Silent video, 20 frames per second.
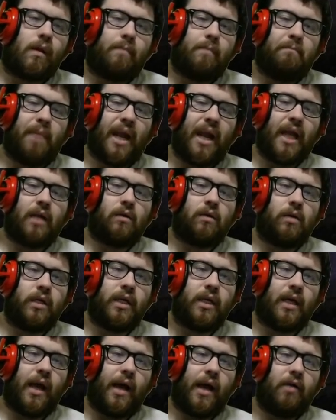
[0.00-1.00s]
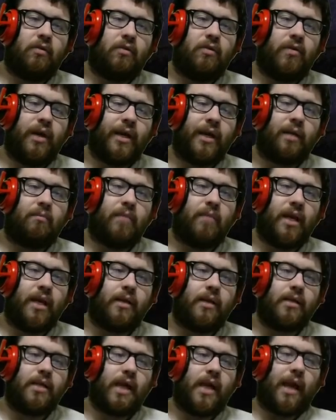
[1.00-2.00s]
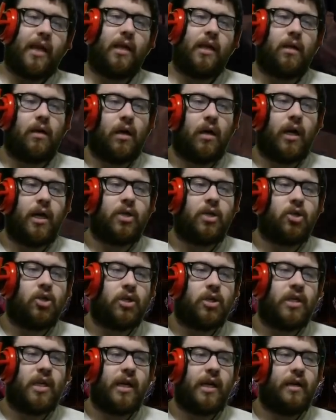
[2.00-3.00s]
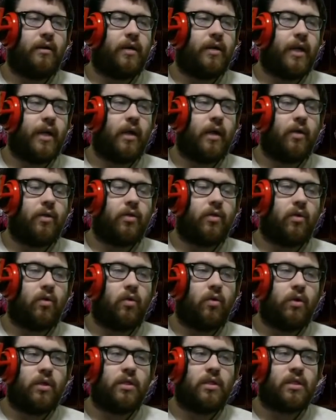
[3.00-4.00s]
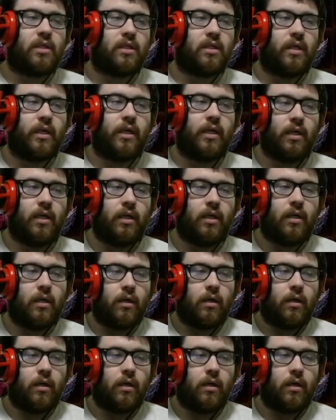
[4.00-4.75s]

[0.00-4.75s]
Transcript: I would recommend a legendary Thorn Slinger.